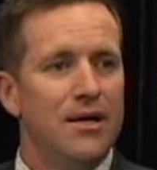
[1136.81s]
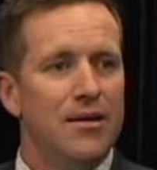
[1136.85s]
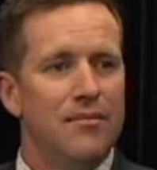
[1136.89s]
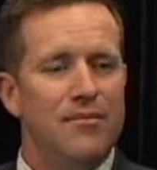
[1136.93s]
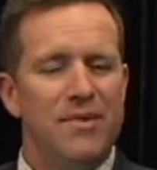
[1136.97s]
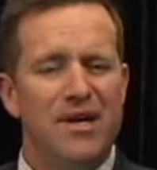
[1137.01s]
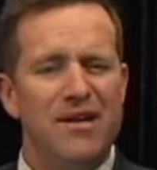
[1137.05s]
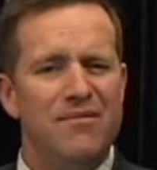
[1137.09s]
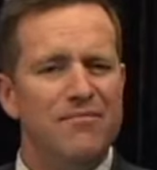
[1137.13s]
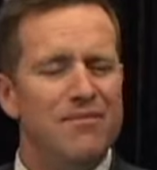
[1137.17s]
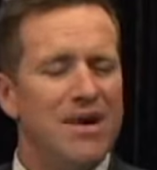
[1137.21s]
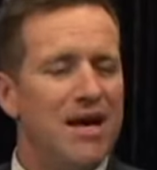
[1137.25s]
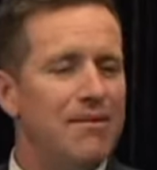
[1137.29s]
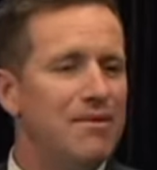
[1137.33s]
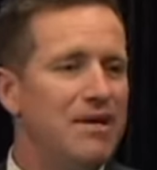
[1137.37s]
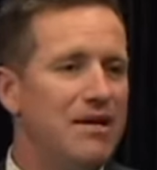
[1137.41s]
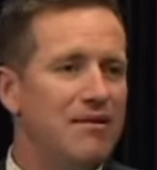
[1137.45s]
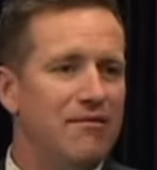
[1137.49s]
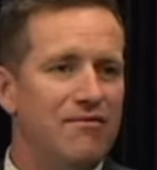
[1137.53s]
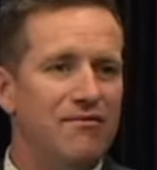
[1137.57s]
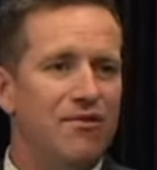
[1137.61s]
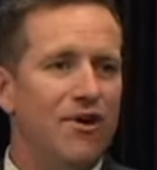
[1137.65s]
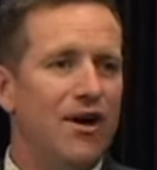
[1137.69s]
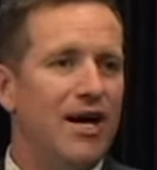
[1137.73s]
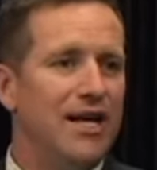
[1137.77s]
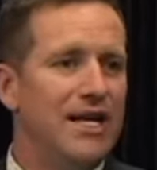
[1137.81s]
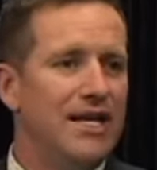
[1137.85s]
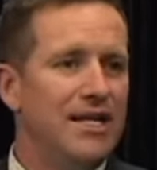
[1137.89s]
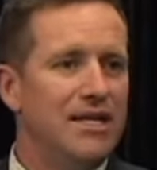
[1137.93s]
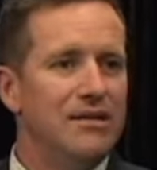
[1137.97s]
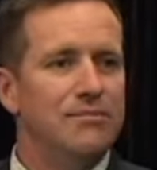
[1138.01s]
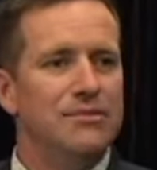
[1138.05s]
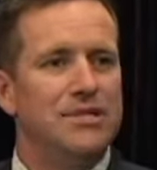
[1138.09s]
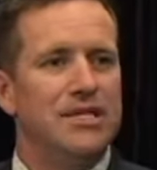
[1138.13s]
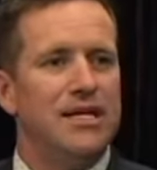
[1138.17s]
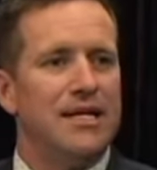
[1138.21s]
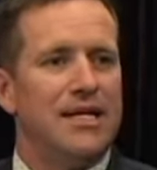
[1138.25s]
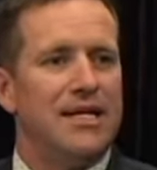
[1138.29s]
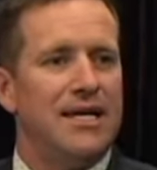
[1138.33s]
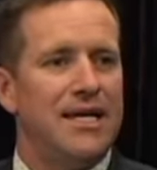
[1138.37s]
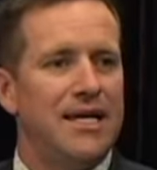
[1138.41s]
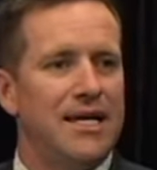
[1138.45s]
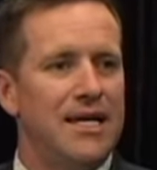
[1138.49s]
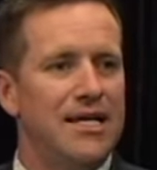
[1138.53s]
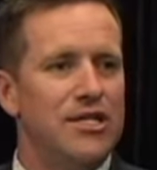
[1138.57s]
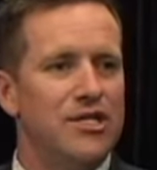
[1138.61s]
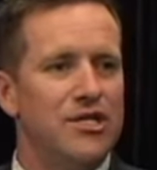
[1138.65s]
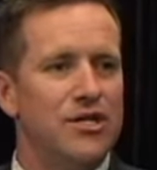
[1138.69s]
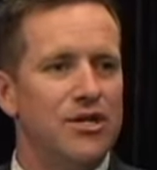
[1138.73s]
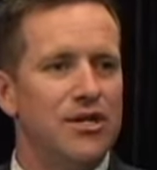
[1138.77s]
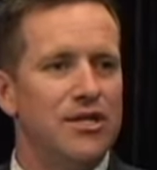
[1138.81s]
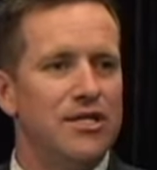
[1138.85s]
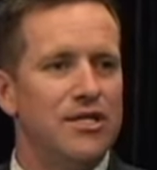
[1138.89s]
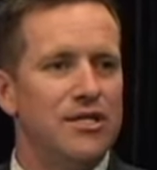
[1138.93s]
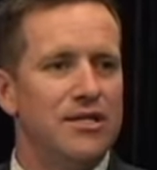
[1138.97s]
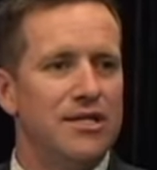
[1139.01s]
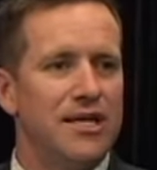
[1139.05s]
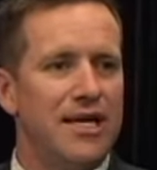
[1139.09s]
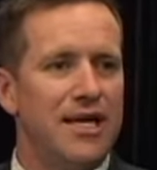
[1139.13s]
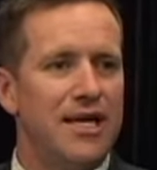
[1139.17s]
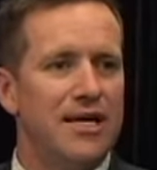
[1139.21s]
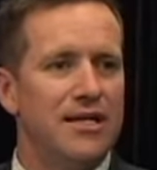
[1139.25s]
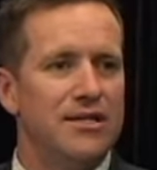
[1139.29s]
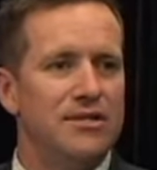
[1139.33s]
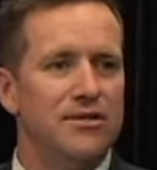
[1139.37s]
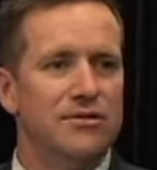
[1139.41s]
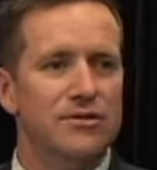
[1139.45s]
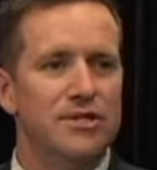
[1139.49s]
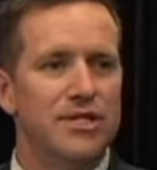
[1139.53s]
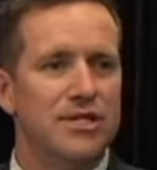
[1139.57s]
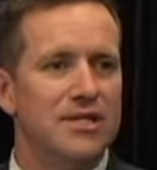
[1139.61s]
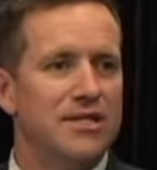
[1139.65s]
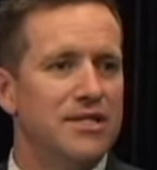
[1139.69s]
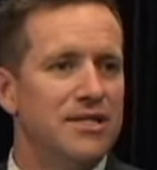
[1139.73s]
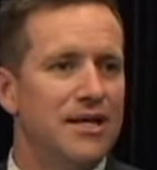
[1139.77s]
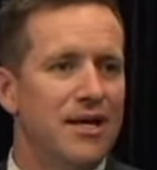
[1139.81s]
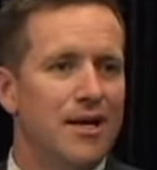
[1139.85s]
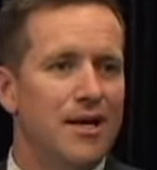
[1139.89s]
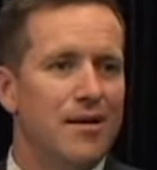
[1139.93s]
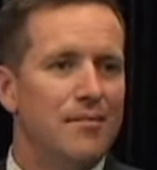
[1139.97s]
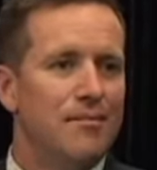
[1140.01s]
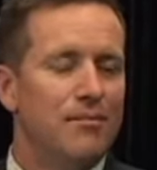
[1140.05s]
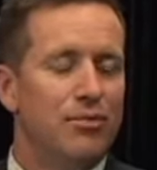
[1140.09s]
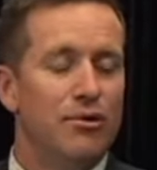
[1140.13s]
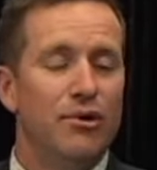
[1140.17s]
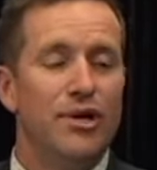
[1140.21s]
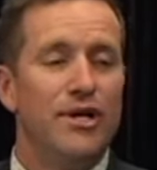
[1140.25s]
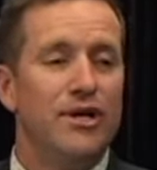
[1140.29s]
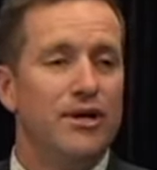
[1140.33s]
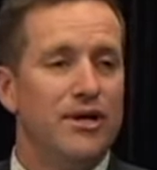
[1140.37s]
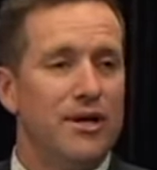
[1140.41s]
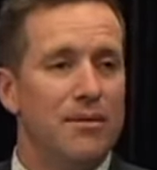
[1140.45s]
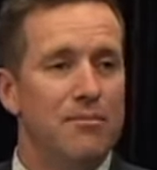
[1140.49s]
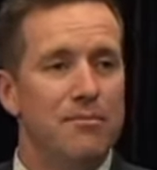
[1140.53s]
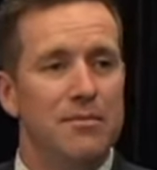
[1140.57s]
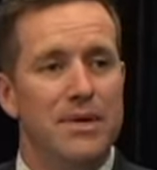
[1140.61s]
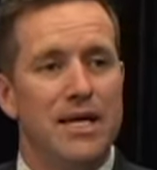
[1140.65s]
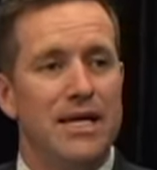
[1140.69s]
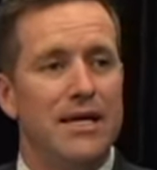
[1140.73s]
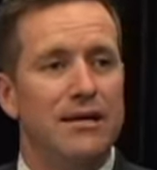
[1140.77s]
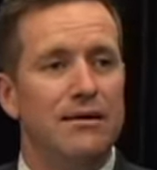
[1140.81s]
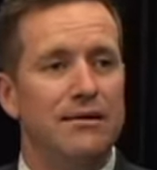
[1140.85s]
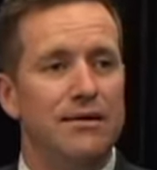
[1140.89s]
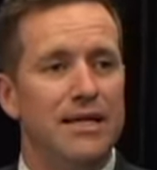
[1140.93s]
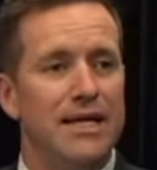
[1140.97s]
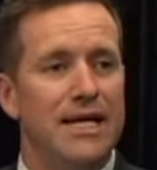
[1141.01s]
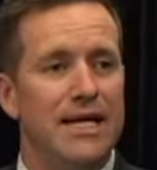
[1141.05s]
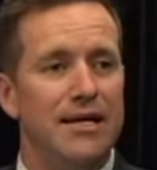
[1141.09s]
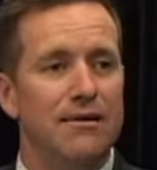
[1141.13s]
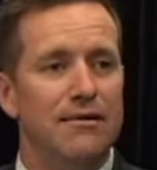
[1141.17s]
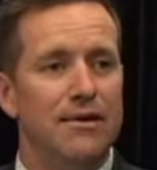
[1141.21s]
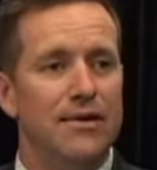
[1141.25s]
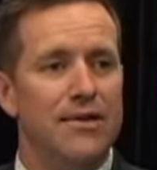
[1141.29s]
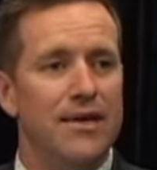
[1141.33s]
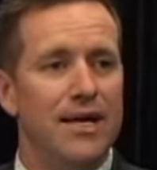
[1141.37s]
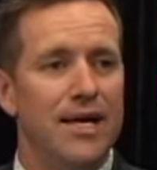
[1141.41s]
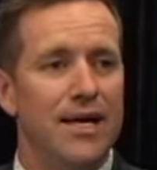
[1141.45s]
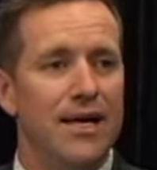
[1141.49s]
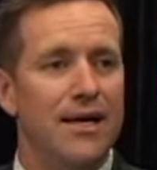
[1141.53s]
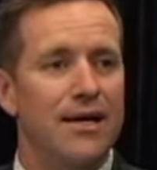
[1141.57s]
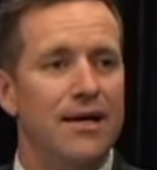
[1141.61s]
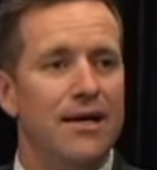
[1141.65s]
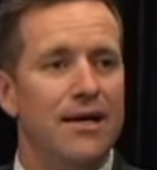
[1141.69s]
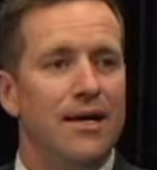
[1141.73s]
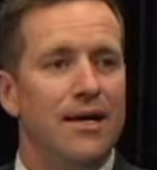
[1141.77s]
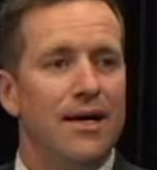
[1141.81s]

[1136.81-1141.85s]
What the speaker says: maybe inviting them to key church things or just putting on a meal here and there,